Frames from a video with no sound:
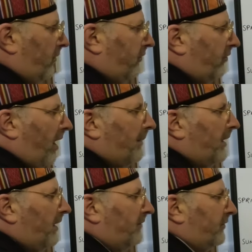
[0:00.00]
the
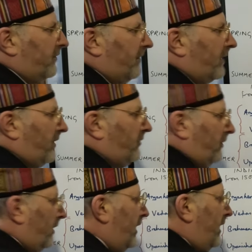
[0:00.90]
summer of a
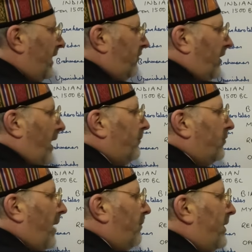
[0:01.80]
civilization is it
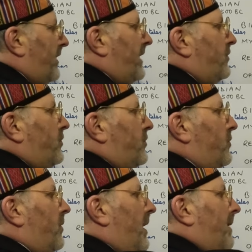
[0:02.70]
comes up with a
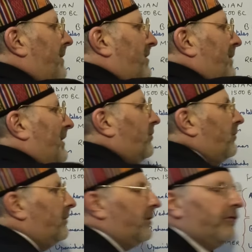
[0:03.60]
new
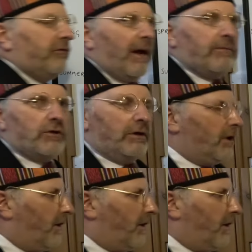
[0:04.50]
mathematical conception